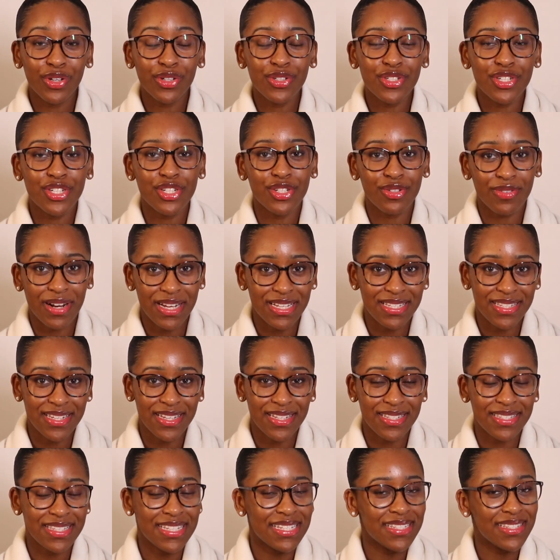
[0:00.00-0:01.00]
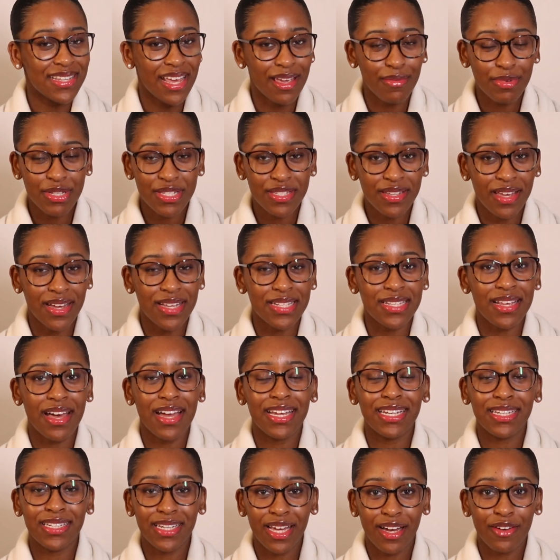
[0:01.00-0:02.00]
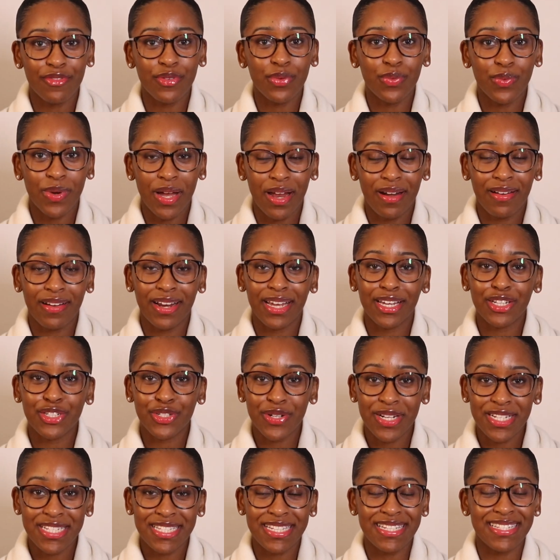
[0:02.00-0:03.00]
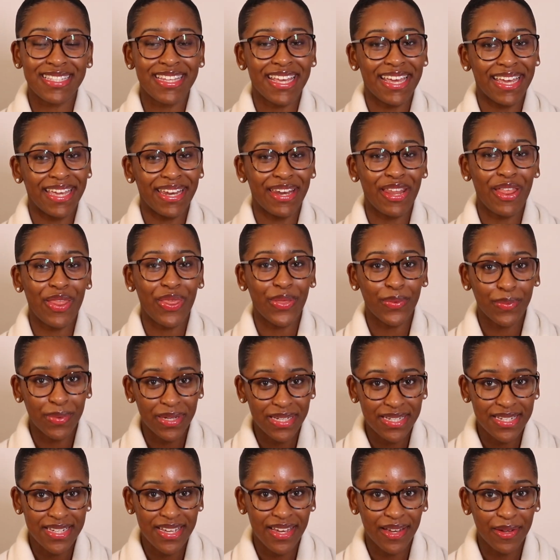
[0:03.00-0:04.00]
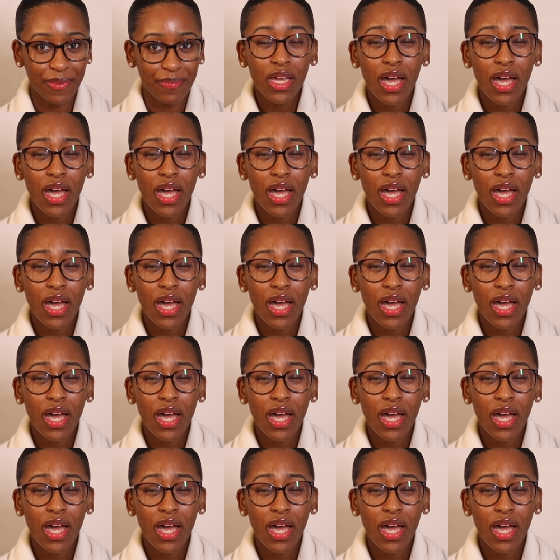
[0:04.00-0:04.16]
on to dresses, the same as skirts, I love wearing dresses in the winter.